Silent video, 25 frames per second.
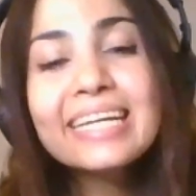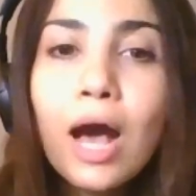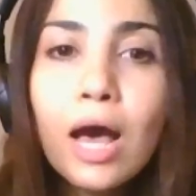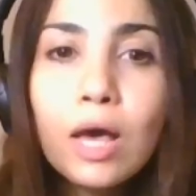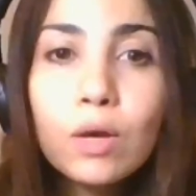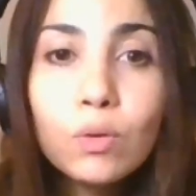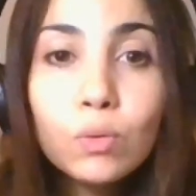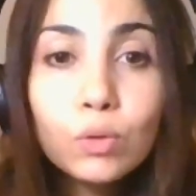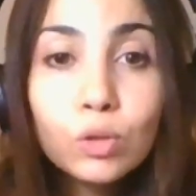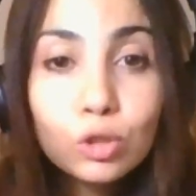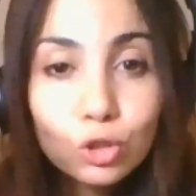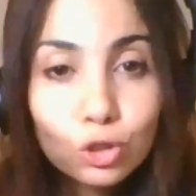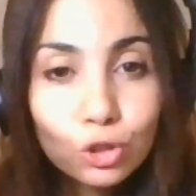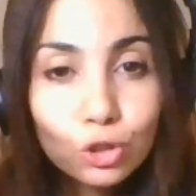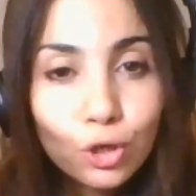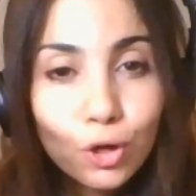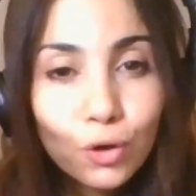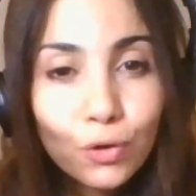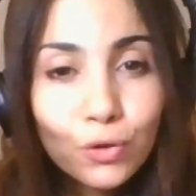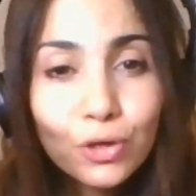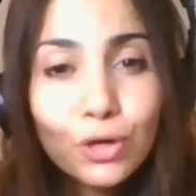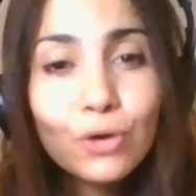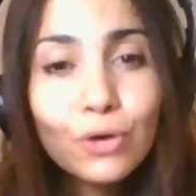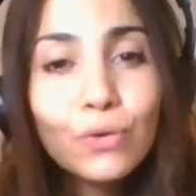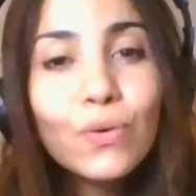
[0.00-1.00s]
I will show
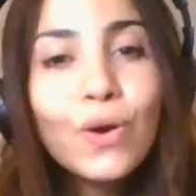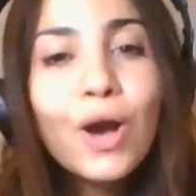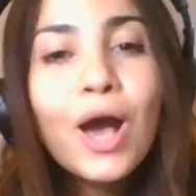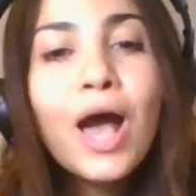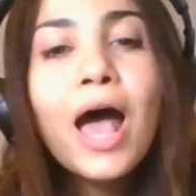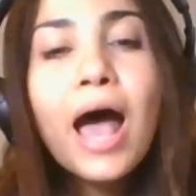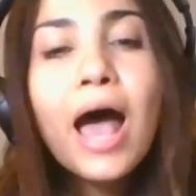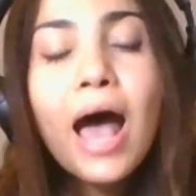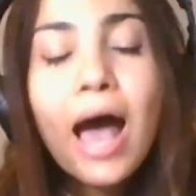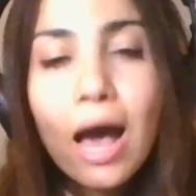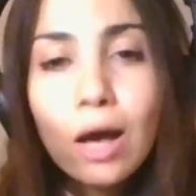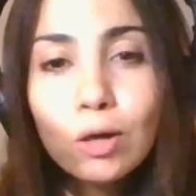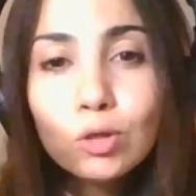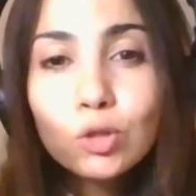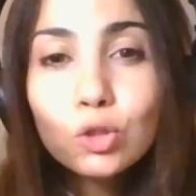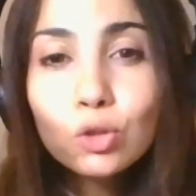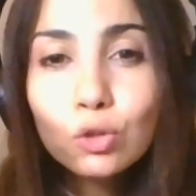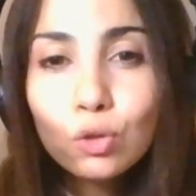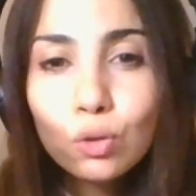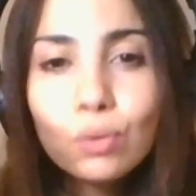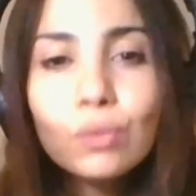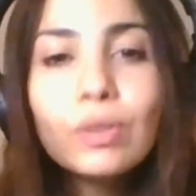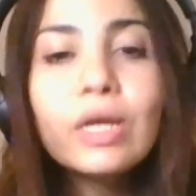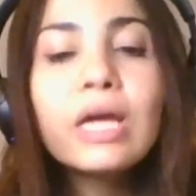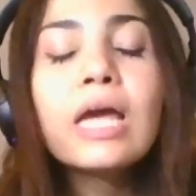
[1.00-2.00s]
you how to
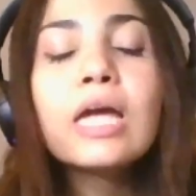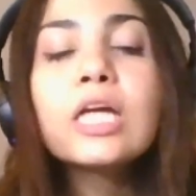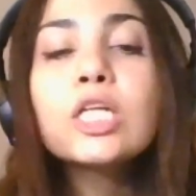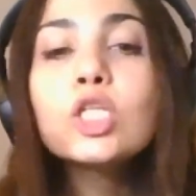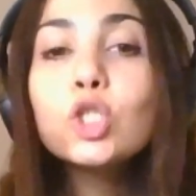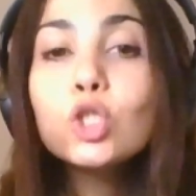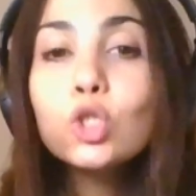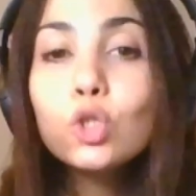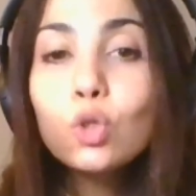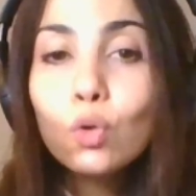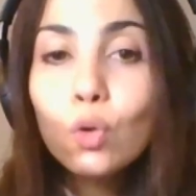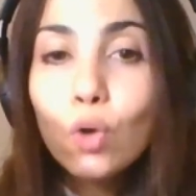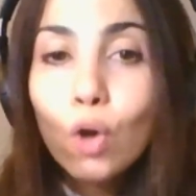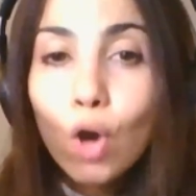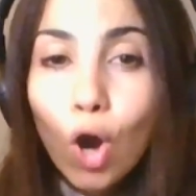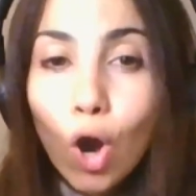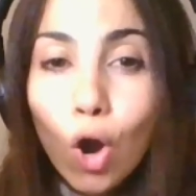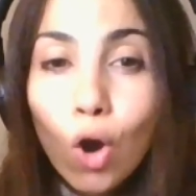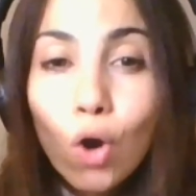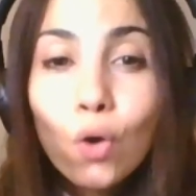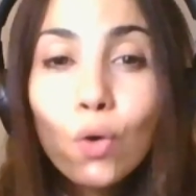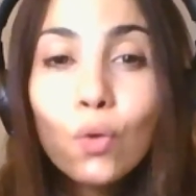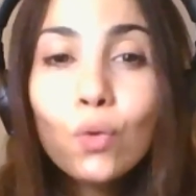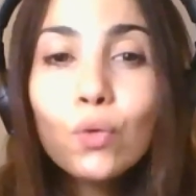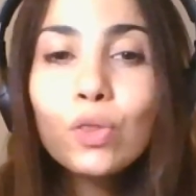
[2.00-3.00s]
create your
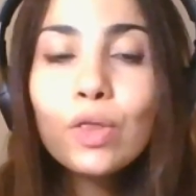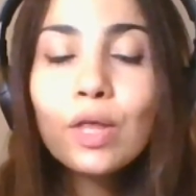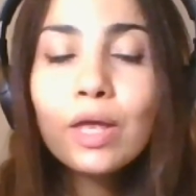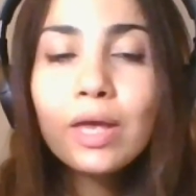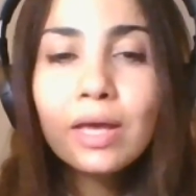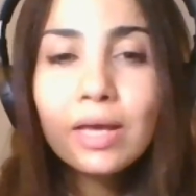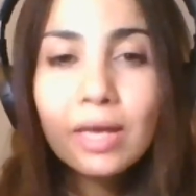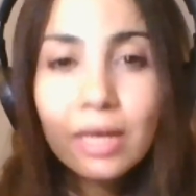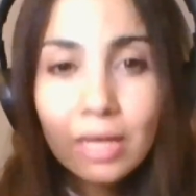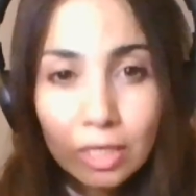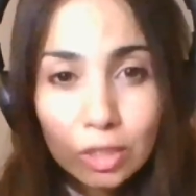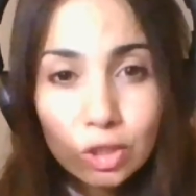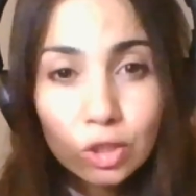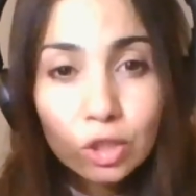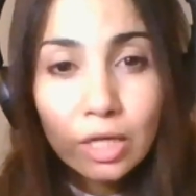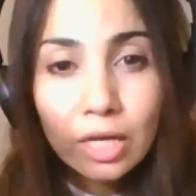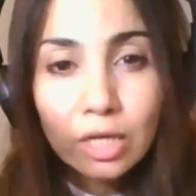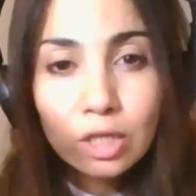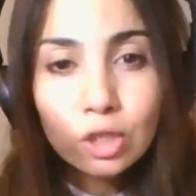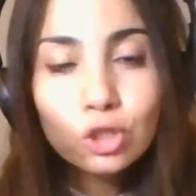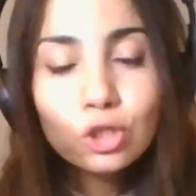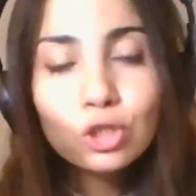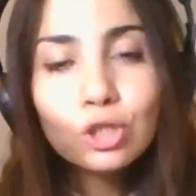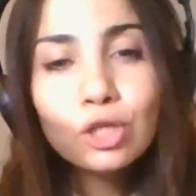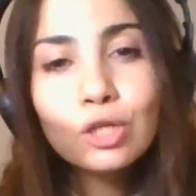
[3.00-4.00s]
own
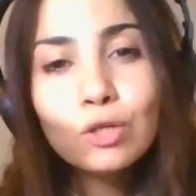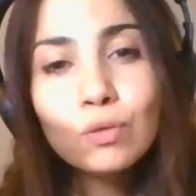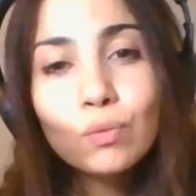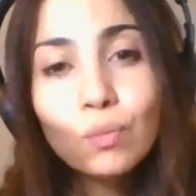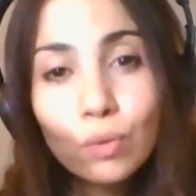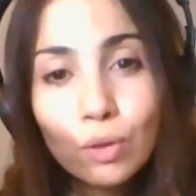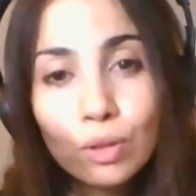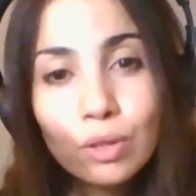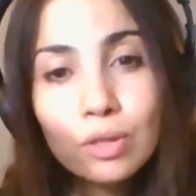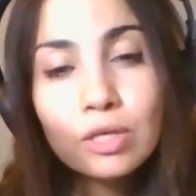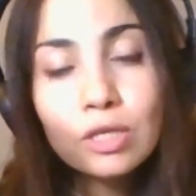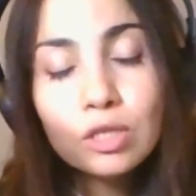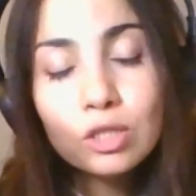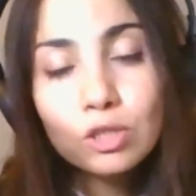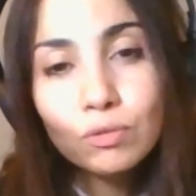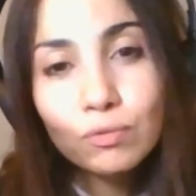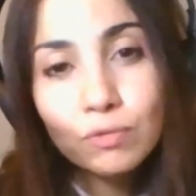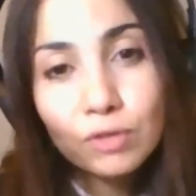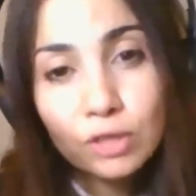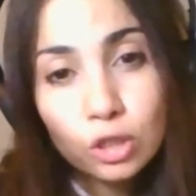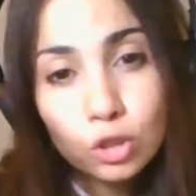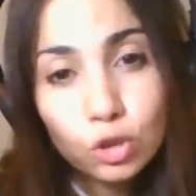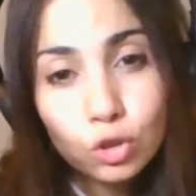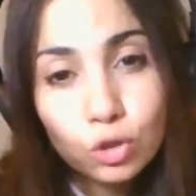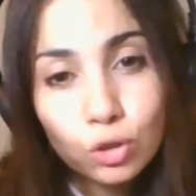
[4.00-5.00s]
extension with these
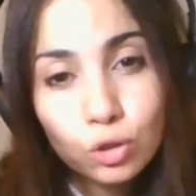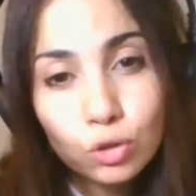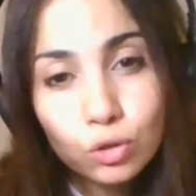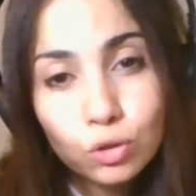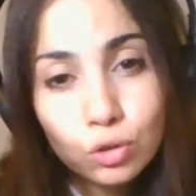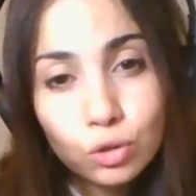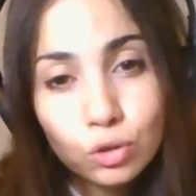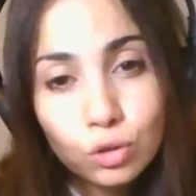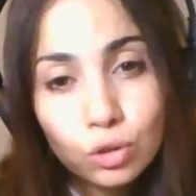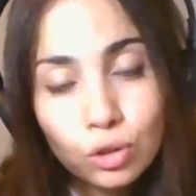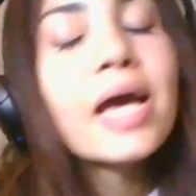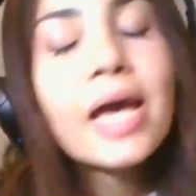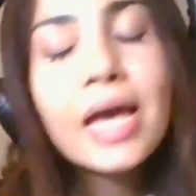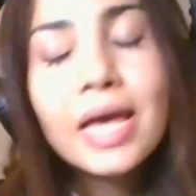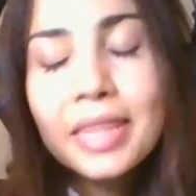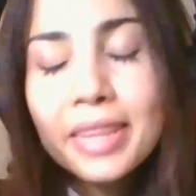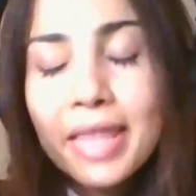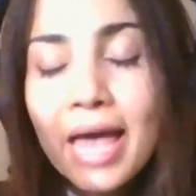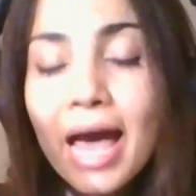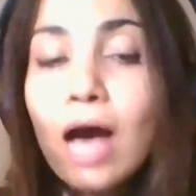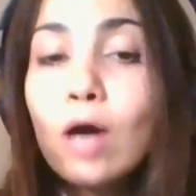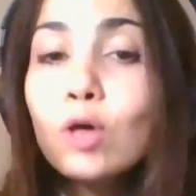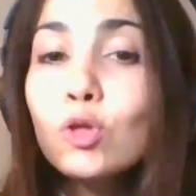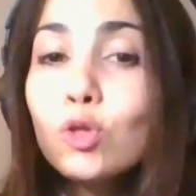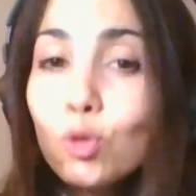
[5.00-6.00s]
features and
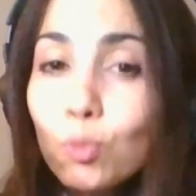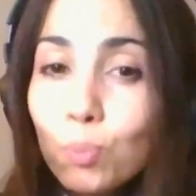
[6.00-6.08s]
how to